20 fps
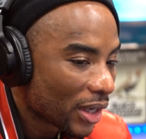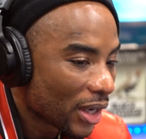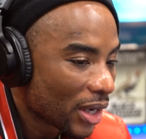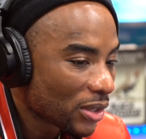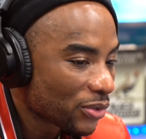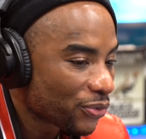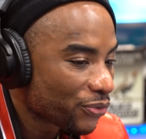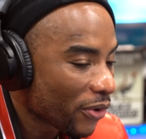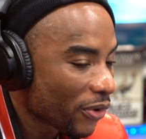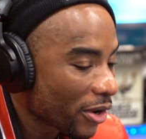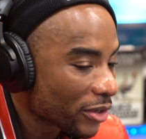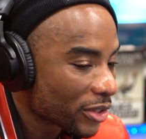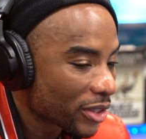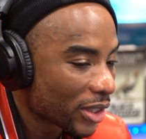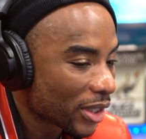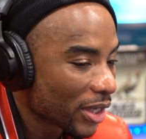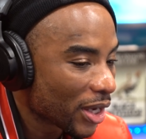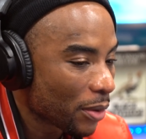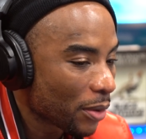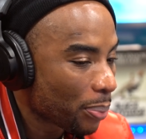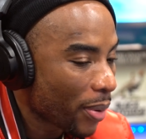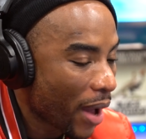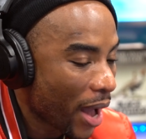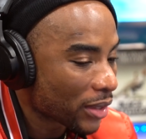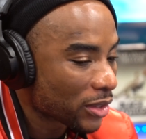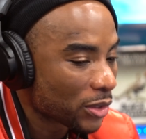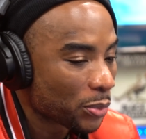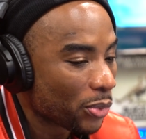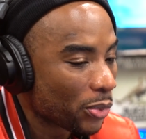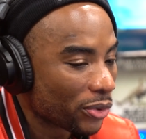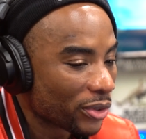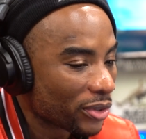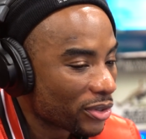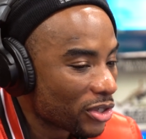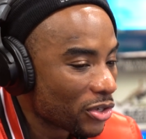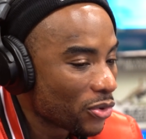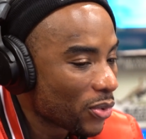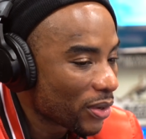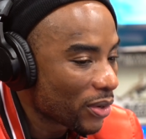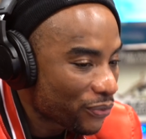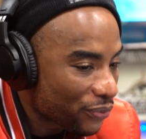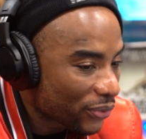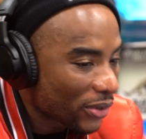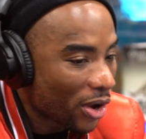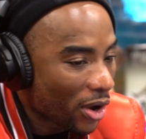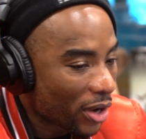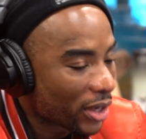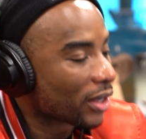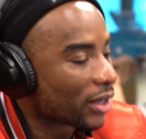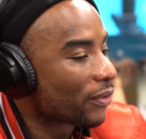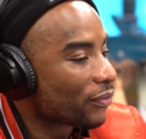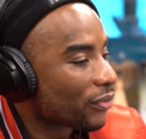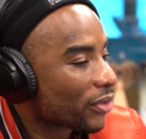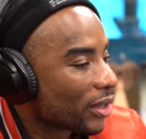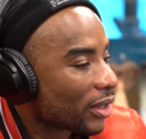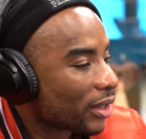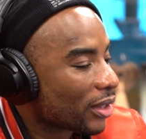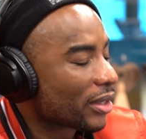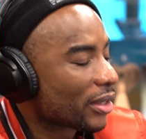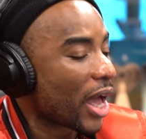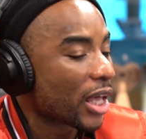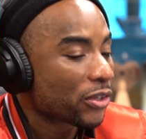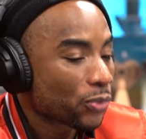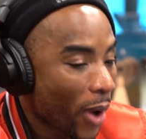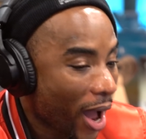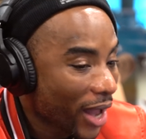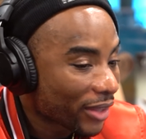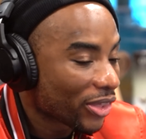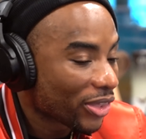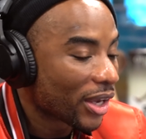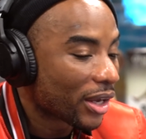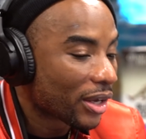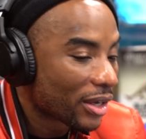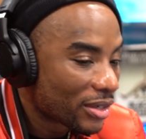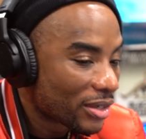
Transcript: it's virtually impossible to do in Florida. That's why I think